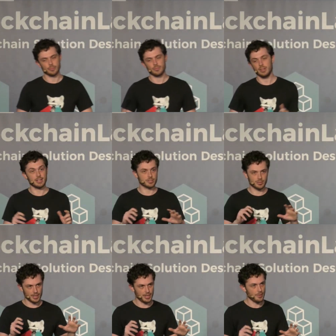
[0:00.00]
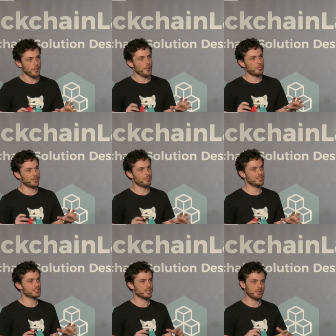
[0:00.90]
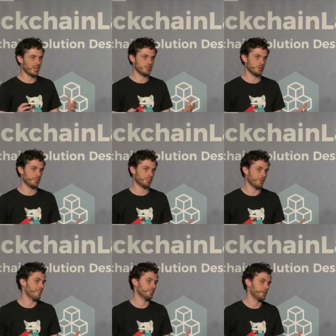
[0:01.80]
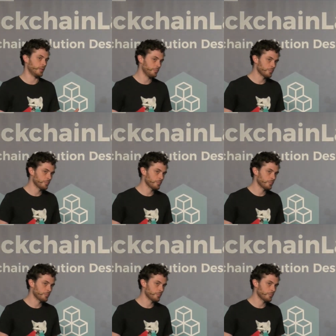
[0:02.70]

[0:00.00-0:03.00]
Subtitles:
And that's great, but it means that you can't do anything private on it.